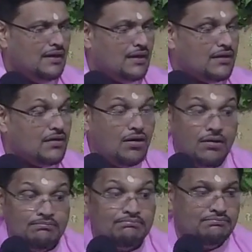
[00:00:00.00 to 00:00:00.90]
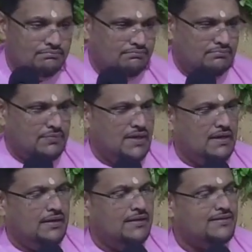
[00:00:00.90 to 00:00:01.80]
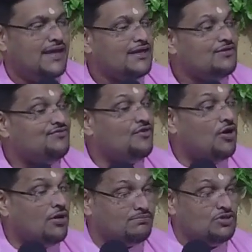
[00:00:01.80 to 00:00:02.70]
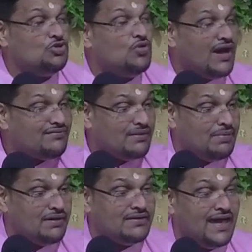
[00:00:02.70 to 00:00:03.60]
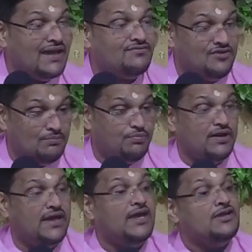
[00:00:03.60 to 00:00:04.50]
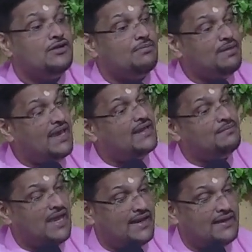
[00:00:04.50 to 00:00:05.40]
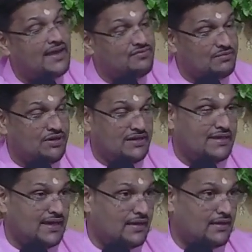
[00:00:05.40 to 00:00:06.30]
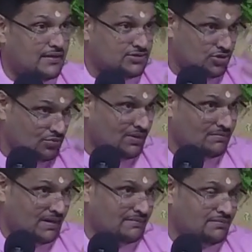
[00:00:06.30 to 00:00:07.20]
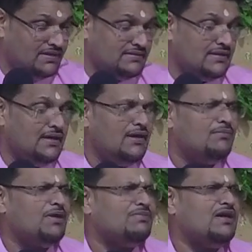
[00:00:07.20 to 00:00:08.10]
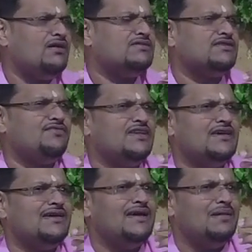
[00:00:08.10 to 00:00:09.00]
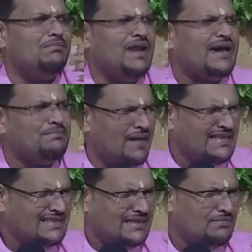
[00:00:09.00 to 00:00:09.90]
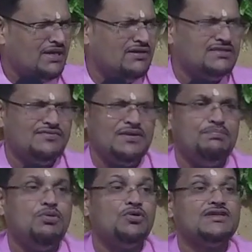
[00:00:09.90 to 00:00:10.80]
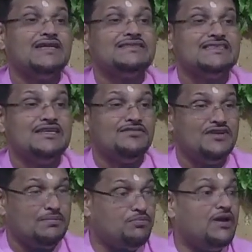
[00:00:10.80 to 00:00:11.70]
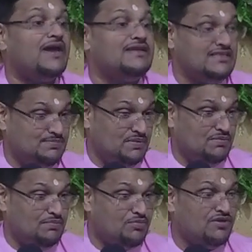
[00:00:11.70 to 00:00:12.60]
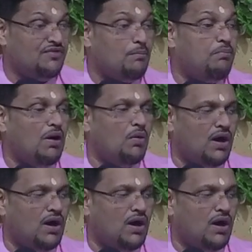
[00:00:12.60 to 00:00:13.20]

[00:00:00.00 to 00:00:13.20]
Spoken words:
come, take the form, you have a burden from prayer. Now bear in mind, everybody here is human by birth. But because of the black magic, because of the potency of their prayer, and these people pray for power,